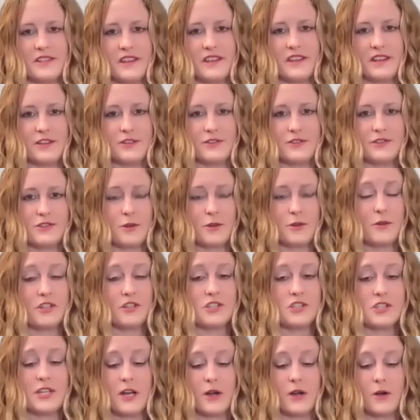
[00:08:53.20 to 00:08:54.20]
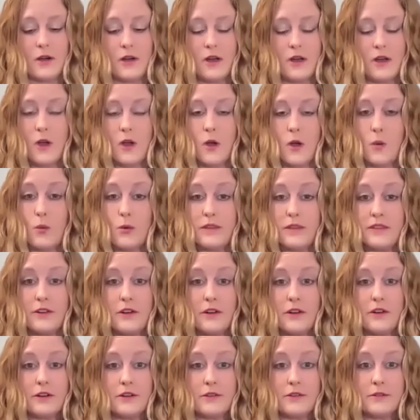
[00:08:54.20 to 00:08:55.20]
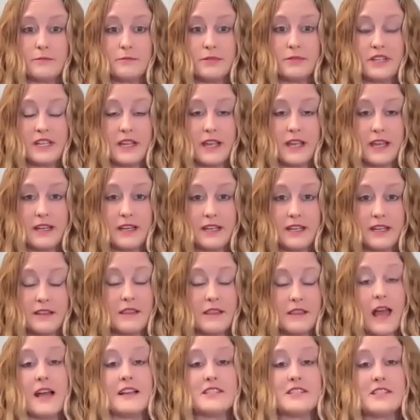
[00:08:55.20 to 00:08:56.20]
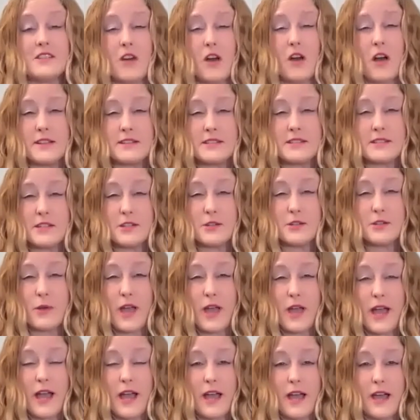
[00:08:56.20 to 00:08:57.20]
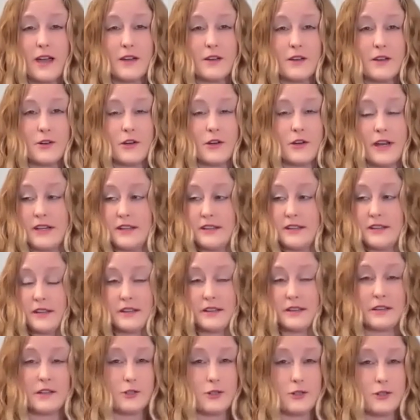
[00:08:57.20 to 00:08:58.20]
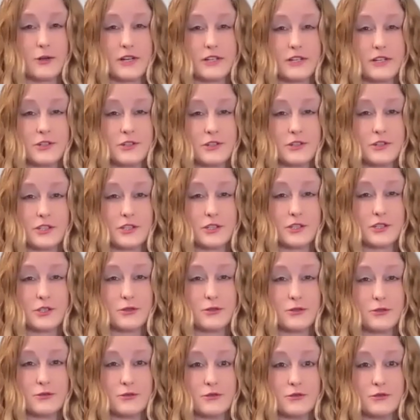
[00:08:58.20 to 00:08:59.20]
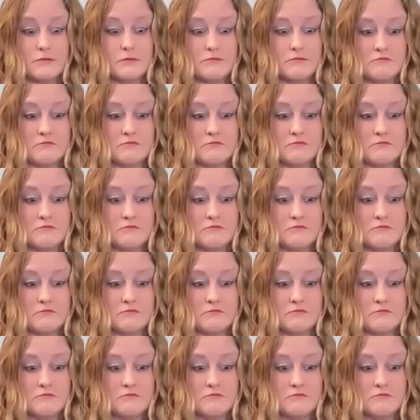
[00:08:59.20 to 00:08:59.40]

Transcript: Thank you so much. Now, would there be any last thoughts that you had or anything that a director could do?